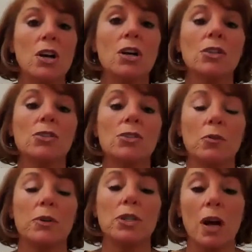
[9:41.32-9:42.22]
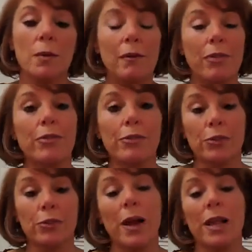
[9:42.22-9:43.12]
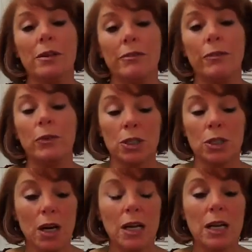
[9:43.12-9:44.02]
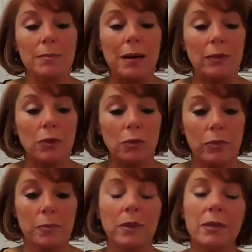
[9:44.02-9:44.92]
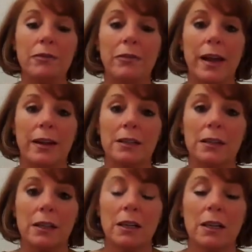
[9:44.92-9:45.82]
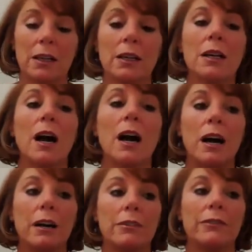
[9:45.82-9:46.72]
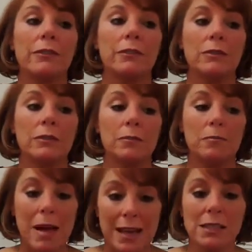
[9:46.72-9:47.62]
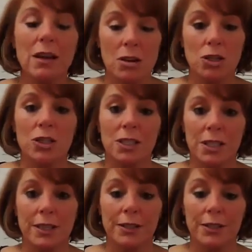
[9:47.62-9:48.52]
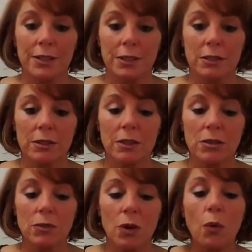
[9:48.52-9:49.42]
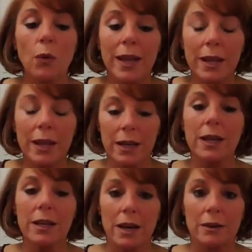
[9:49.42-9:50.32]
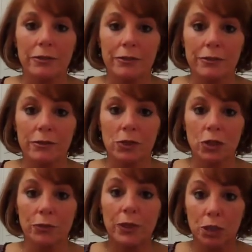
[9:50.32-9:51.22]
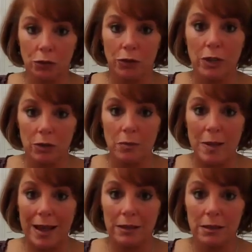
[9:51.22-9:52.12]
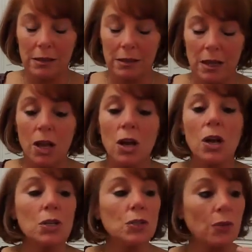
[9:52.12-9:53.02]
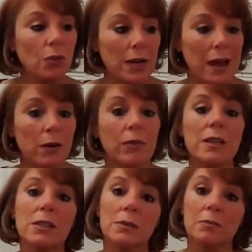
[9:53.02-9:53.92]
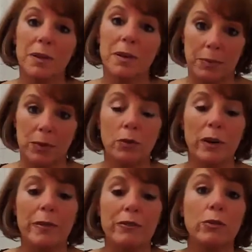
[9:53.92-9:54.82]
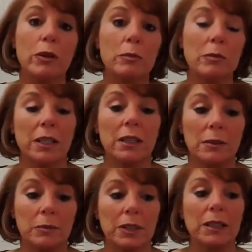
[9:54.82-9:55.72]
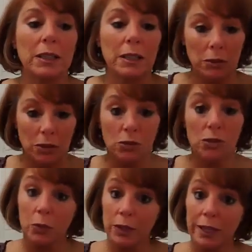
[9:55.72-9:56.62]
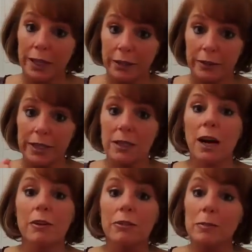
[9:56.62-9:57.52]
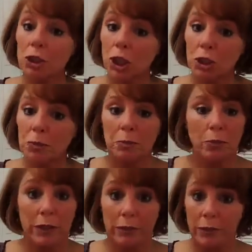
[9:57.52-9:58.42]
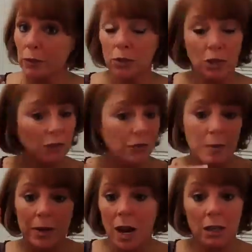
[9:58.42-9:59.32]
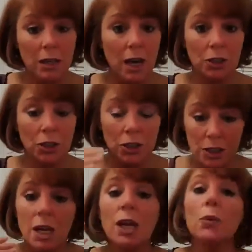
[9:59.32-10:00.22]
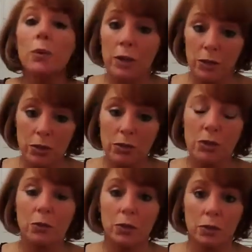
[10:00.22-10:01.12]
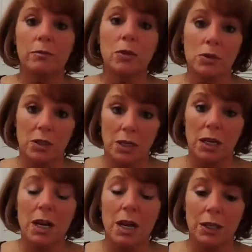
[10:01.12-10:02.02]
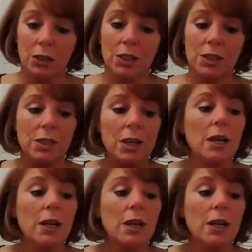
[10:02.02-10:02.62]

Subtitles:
So when we talk about third wave, we're talking about the ripple effect of mass consciousness awakening enough to reach critical mass, So then now these people who have been formerly completely, we'll use the word ignorant, not from a judgment point of view, just from an unconscious. We could use the word mostly unconscious.